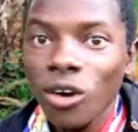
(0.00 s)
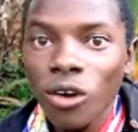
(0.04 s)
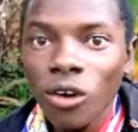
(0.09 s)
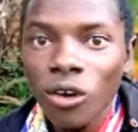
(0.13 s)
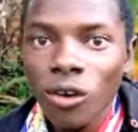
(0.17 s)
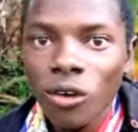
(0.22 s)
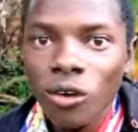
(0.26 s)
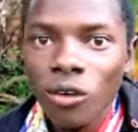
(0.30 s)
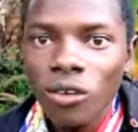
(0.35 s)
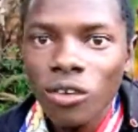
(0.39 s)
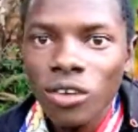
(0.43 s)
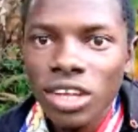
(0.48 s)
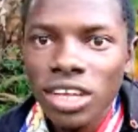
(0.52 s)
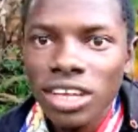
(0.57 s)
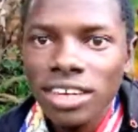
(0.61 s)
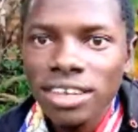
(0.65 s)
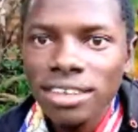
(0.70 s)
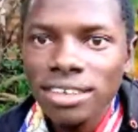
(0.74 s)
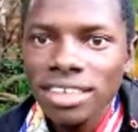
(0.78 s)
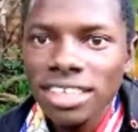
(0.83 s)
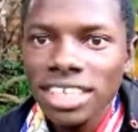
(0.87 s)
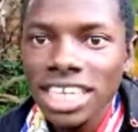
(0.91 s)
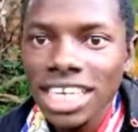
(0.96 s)
Oh,
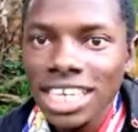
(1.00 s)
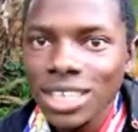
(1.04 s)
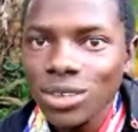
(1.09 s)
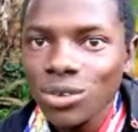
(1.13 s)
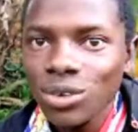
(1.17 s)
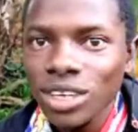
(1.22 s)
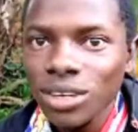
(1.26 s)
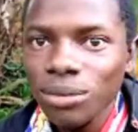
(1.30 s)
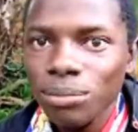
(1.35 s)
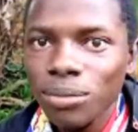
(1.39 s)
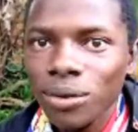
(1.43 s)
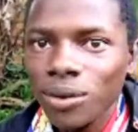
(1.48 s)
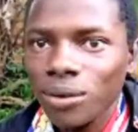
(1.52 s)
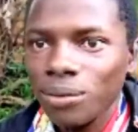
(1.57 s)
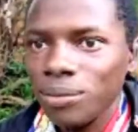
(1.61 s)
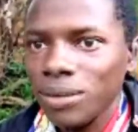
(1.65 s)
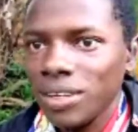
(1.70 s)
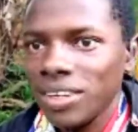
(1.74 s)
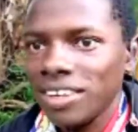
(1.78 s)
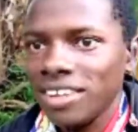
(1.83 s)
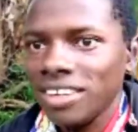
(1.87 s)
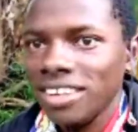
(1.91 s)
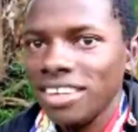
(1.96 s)
this is Winbo,
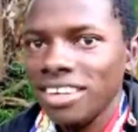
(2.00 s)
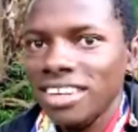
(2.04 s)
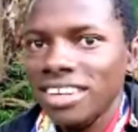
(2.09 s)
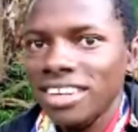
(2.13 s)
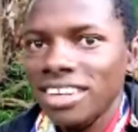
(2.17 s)
man.